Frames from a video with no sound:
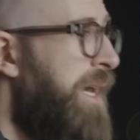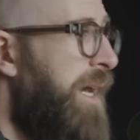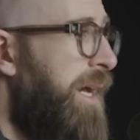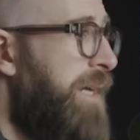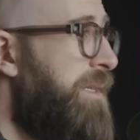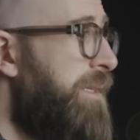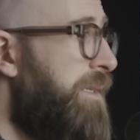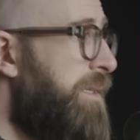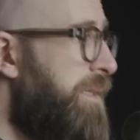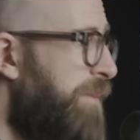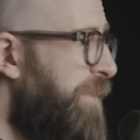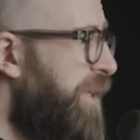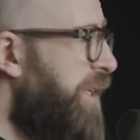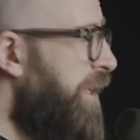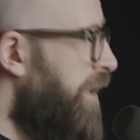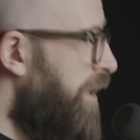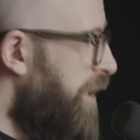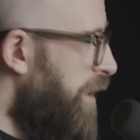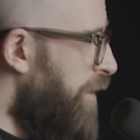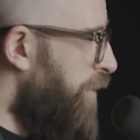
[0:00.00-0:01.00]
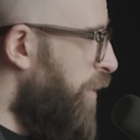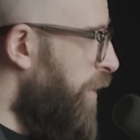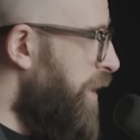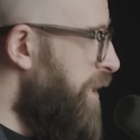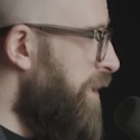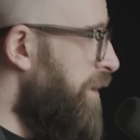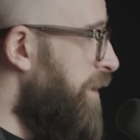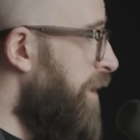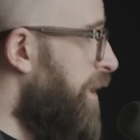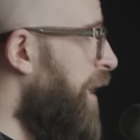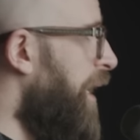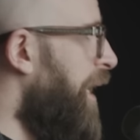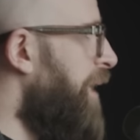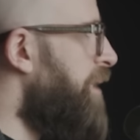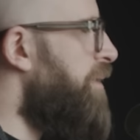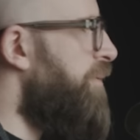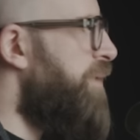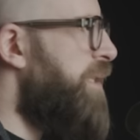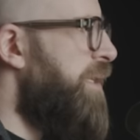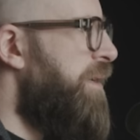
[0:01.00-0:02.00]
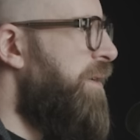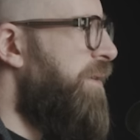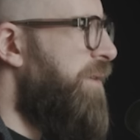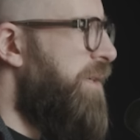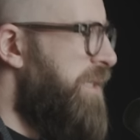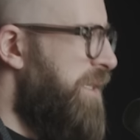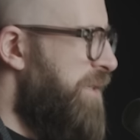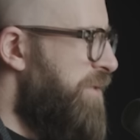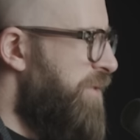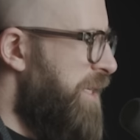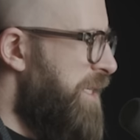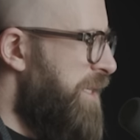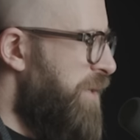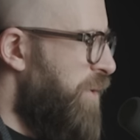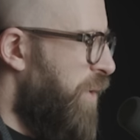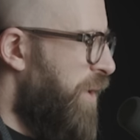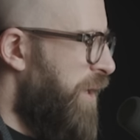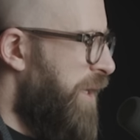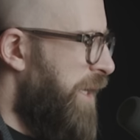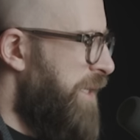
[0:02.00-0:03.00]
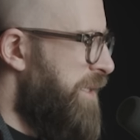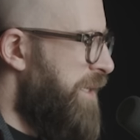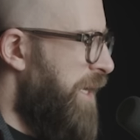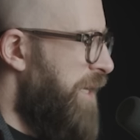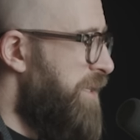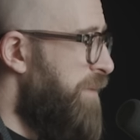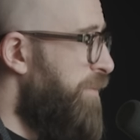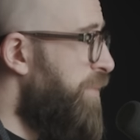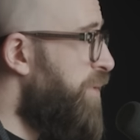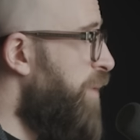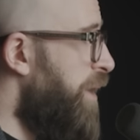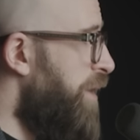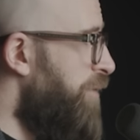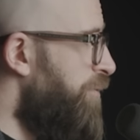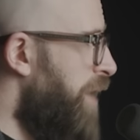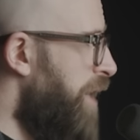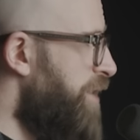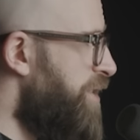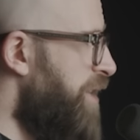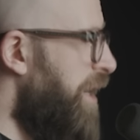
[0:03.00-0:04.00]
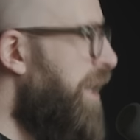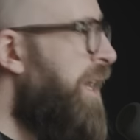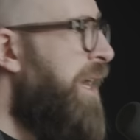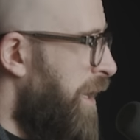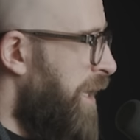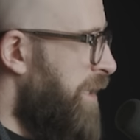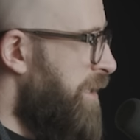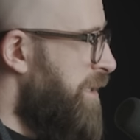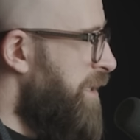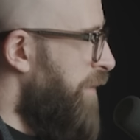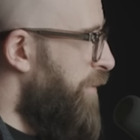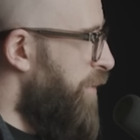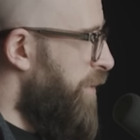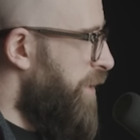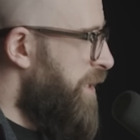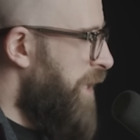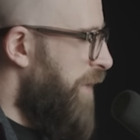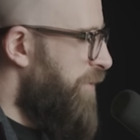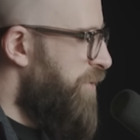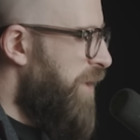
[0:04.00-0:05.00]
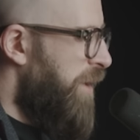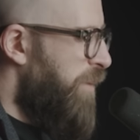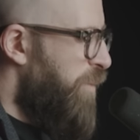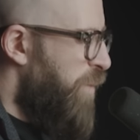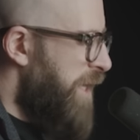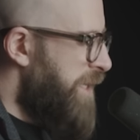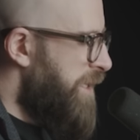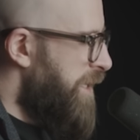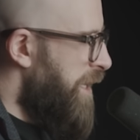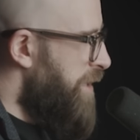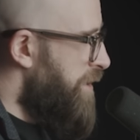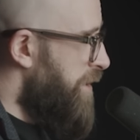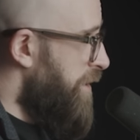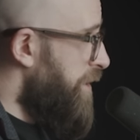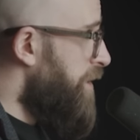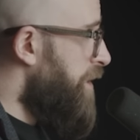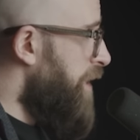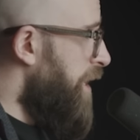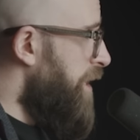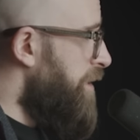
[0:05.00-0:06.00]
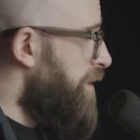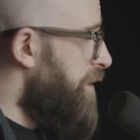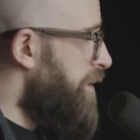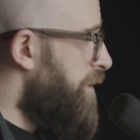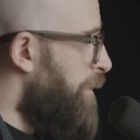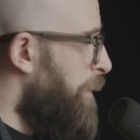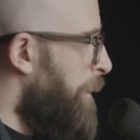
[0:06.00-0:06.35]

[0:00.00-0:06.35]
and it similarly avoided the Collective Security Treaty Organization between Russia and several Central and West Asian states.